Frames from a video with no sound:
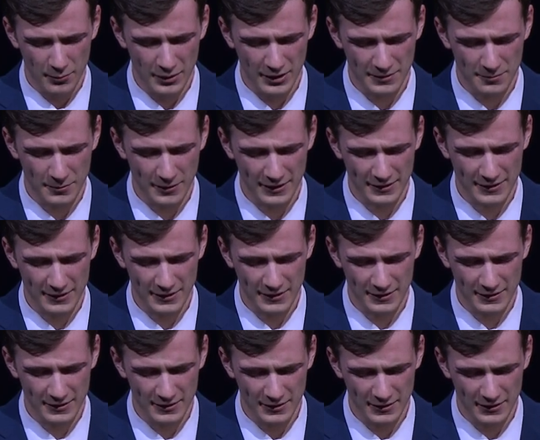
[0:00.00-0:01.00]
Please bless
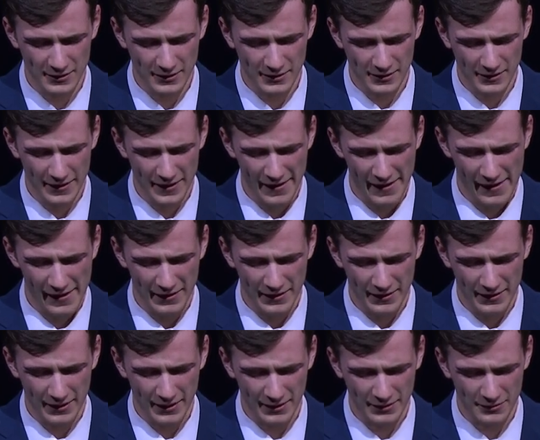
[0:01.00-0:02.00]
us
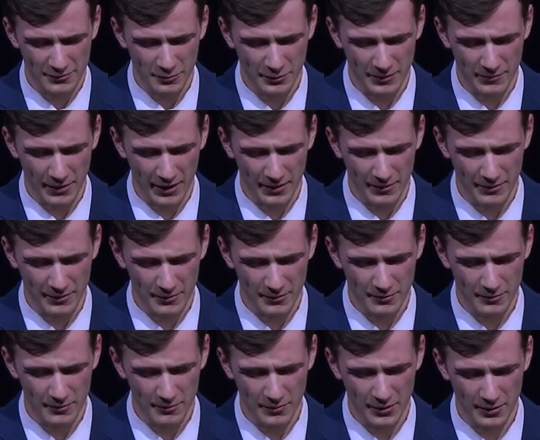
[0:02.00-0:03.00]
that we might
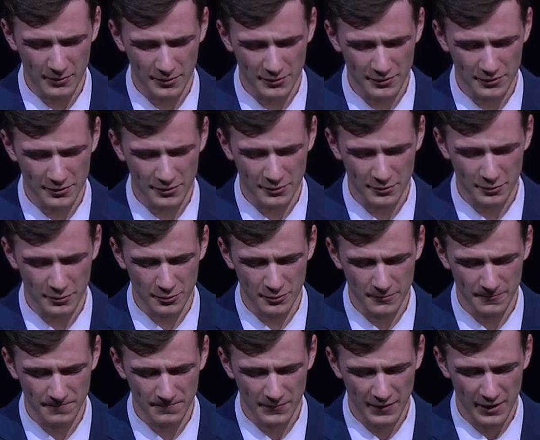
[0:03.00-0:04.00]
be able to
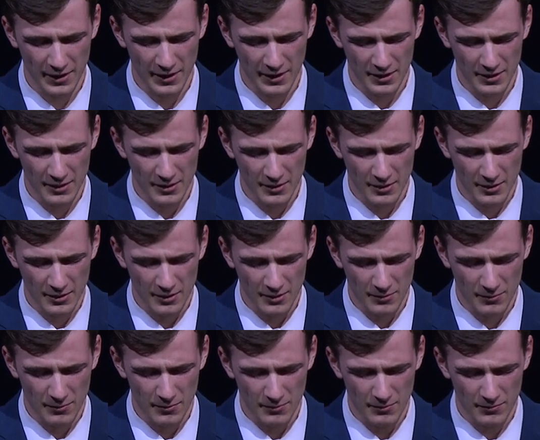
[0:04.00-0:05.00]

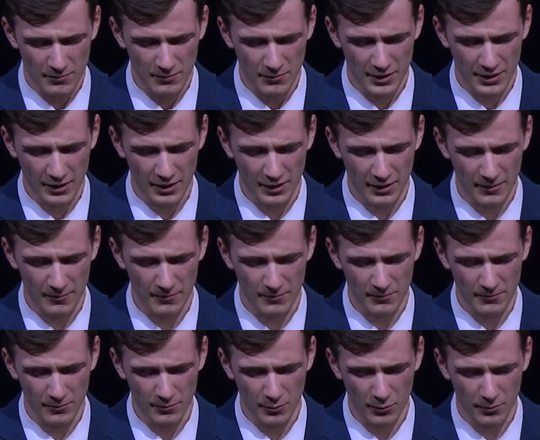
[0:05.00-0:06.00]

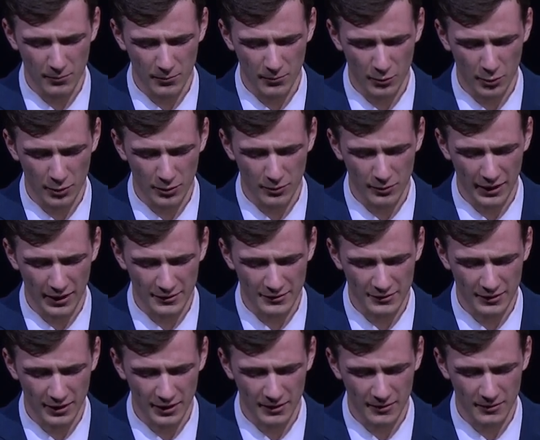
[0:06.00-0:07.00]
become more
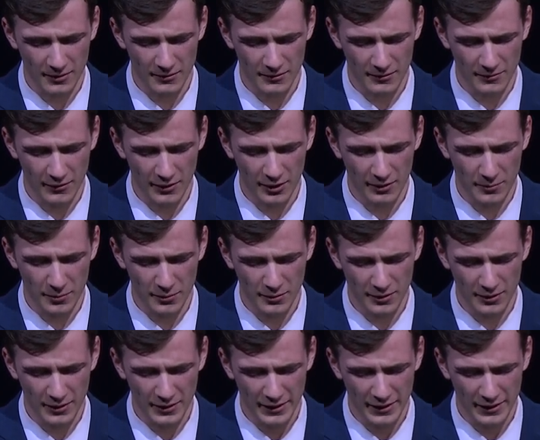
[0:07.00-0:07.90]
Christ-like, develop